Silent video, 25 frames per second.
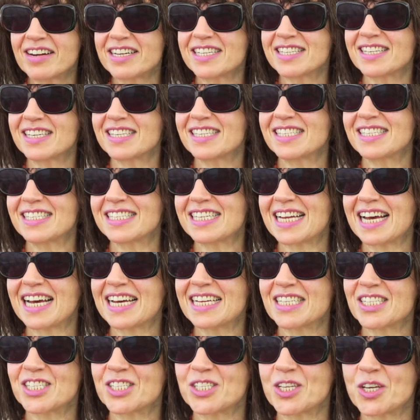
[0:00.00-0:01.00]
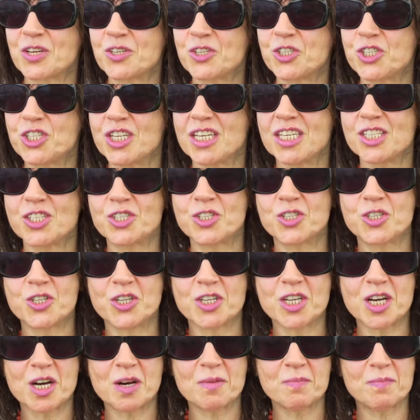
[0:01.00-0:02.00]
Enders stat. So she
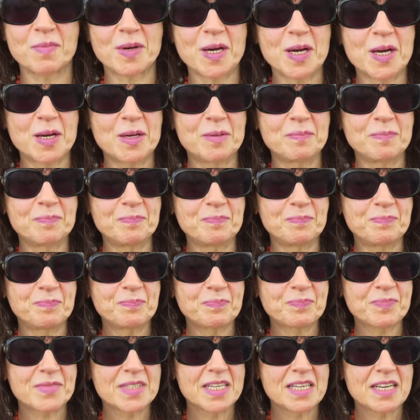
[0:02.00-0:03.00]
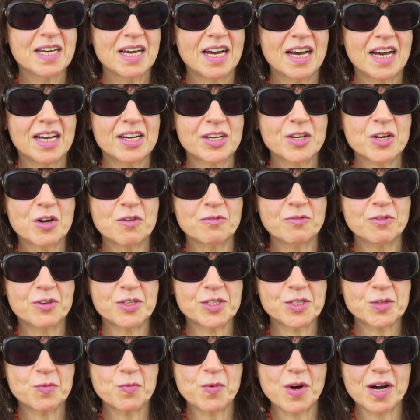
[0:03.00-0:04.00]
stood up at a
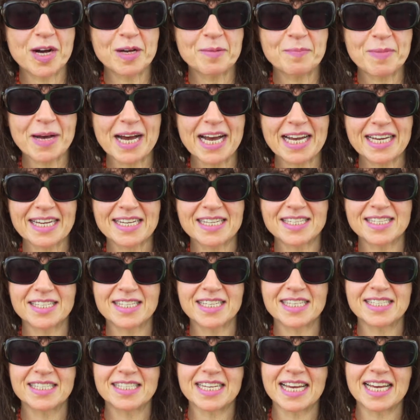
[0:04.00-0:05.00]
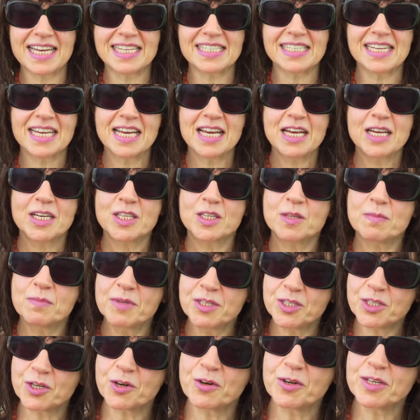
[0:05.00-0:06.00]
conference a while back and she said the
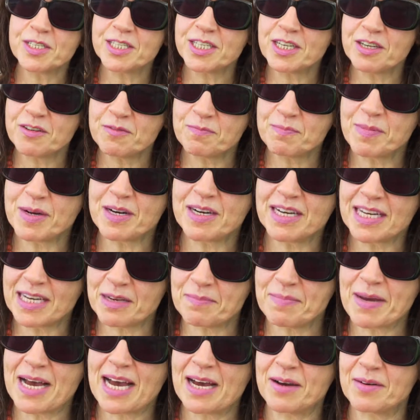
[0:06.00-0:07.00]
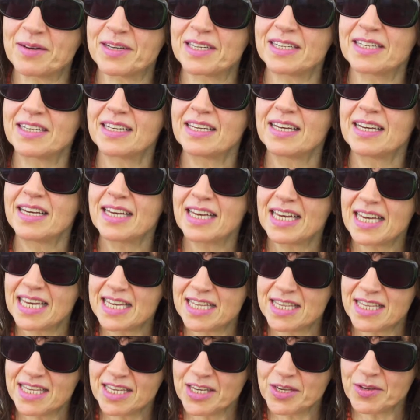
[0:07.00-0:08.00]
majority of buying power
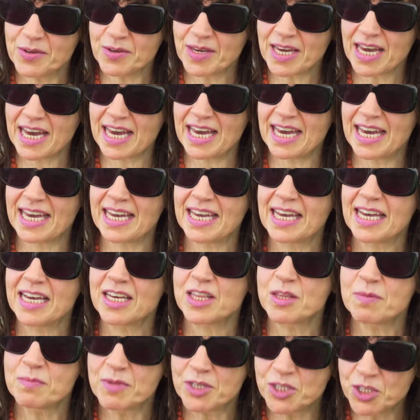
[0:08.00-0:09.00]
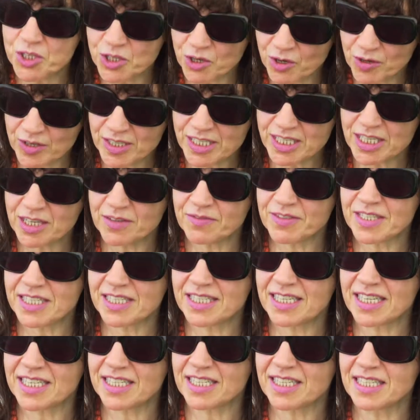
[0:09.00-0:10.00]
in the UK, the majority of
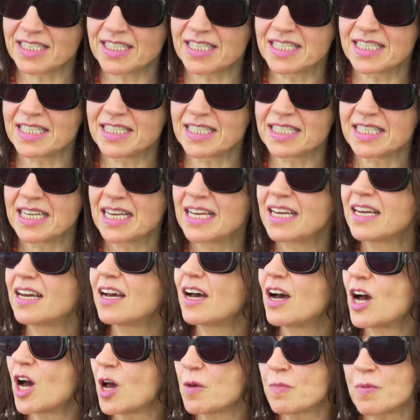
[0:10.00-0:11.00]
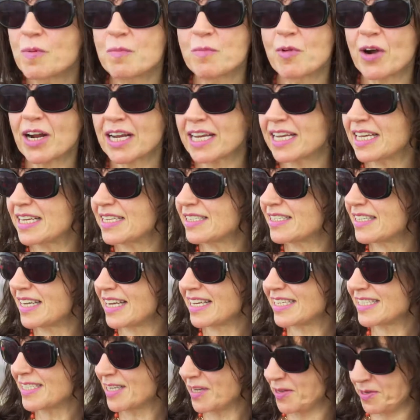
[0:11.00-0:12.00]
decisions, open brackets
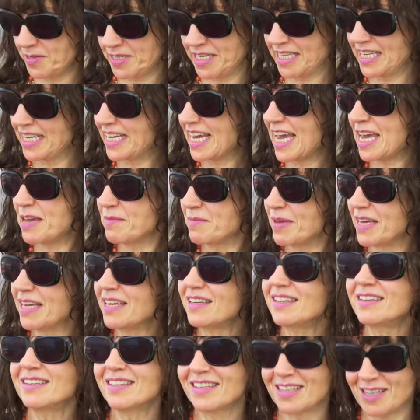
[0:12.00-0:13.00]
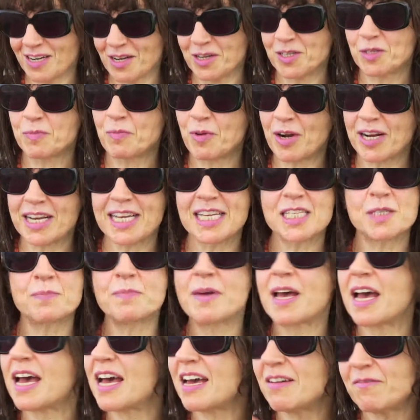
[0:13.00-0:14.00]
excluding gaming, close brackets,
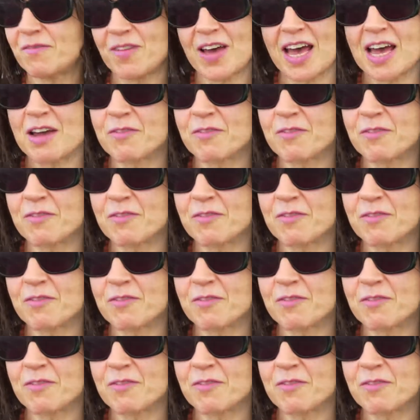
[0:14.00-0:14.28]
but for